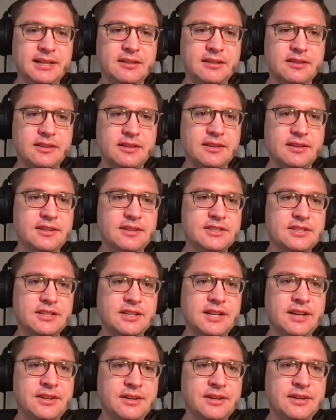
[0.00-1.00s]
And there's
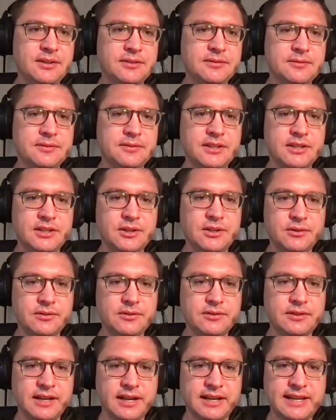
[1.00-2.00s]
another, you
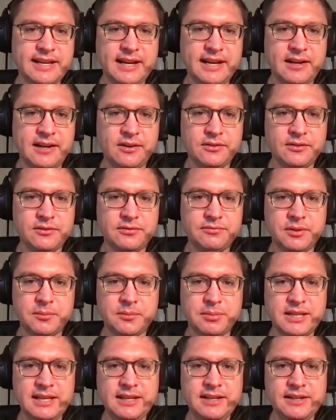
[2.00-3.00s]
know, account
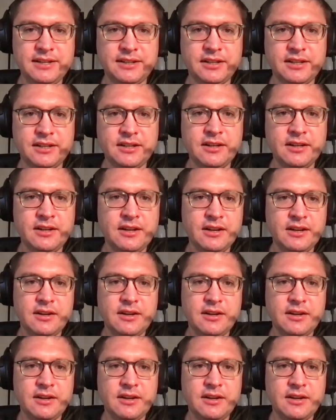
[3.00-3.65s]
from Keener,